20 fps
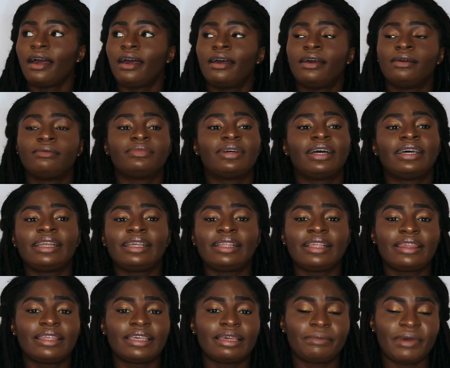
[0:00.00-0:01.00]

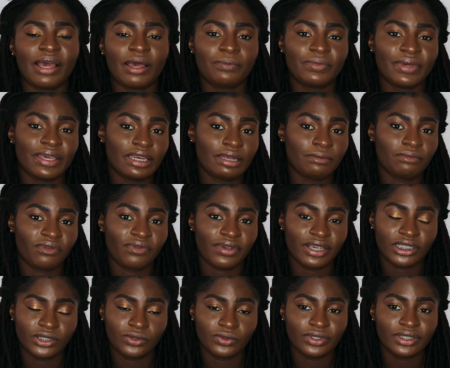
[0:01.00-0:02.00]
Another thing about being in
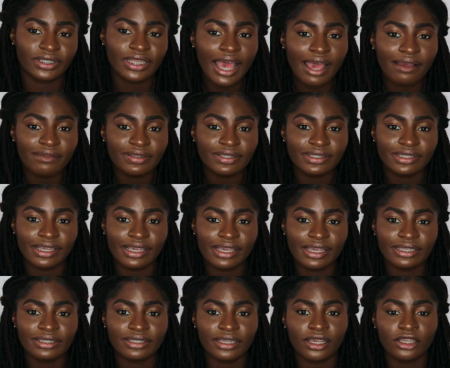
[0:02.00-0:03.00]
professional
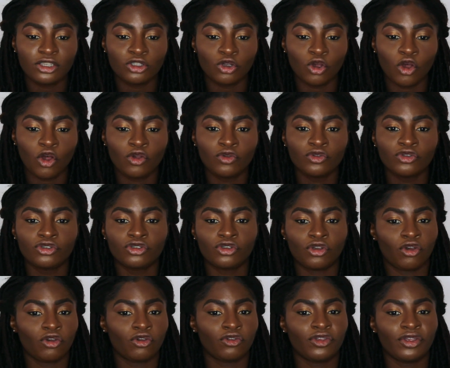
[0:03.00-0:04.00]
services is
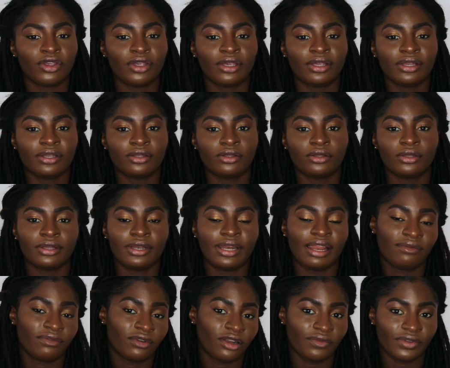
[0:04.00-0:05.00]
also the
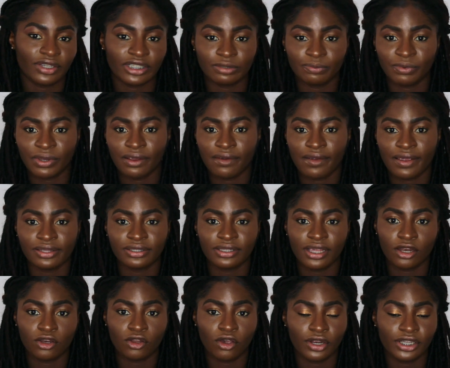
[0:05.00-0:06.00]
level of experience
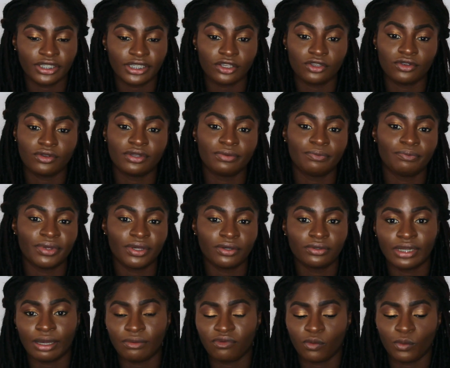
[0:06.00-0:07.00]
and knowledge that you can
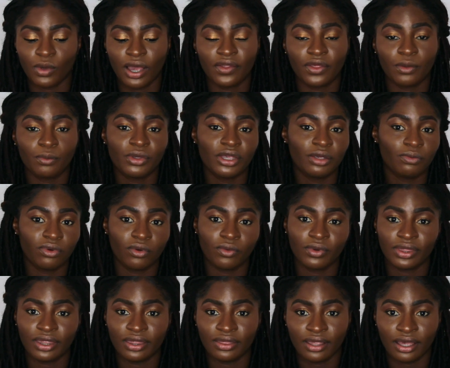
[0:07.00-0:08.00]
build up from other people
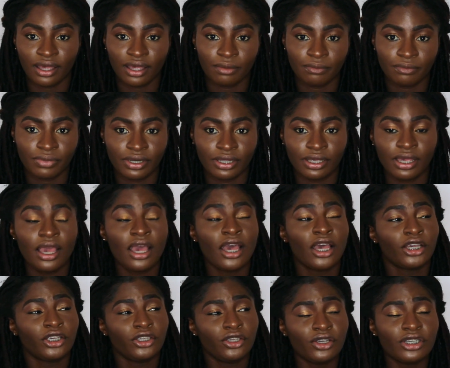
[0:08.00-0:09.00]
within that company.
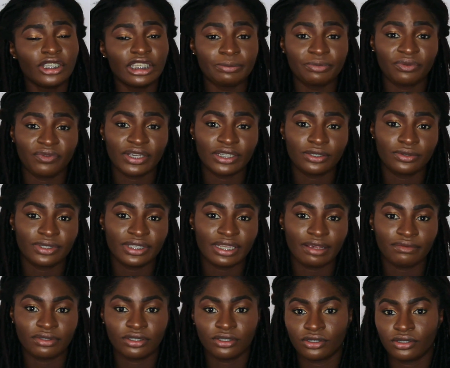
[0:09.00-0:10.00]
Usually in professional
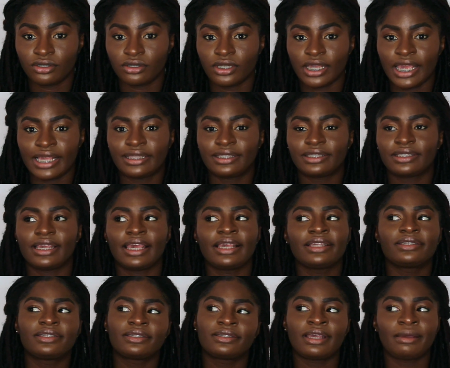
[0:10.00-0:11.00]
services, it's
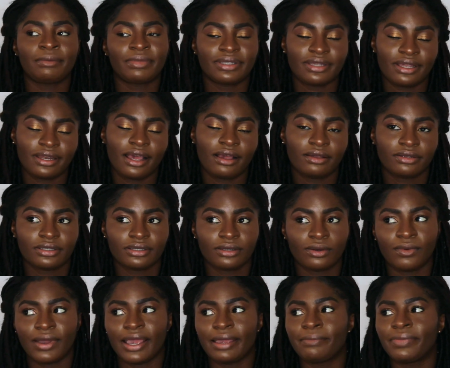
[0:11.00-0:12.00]
the same as in-house in
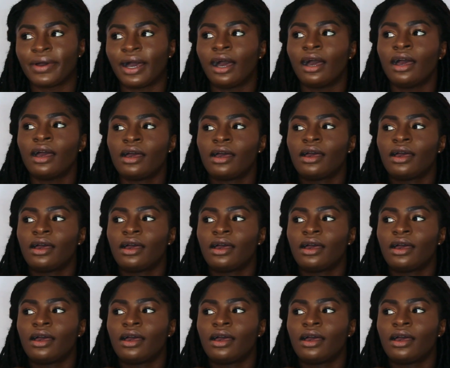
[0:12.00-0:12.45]
a way, but